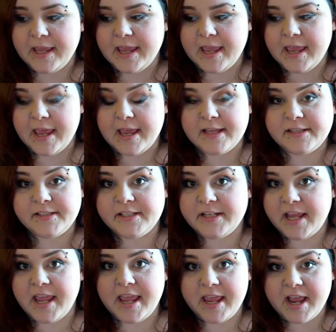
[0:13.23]
And
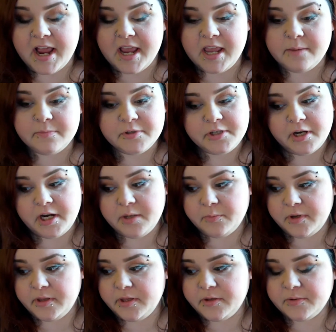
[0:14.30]
today I am sharing
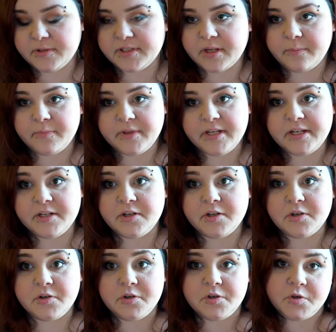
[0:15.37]
with you something
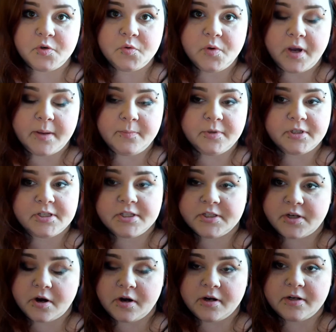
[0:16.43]
new I'm going to
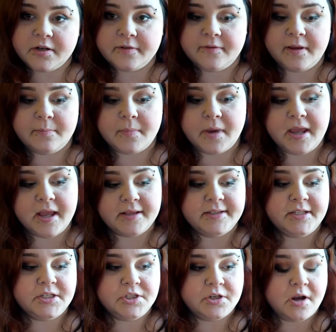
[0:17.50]
start in my
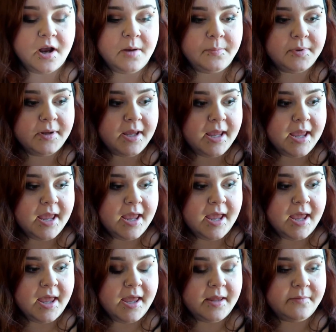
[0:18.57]
Etsy shop.
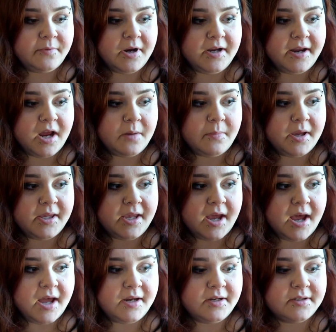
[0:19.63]
And right now my
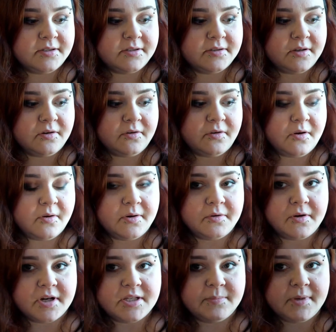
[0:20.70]
cat is going
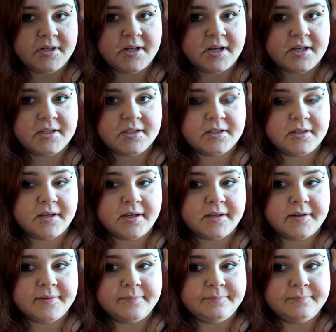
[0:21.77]
across my desk and...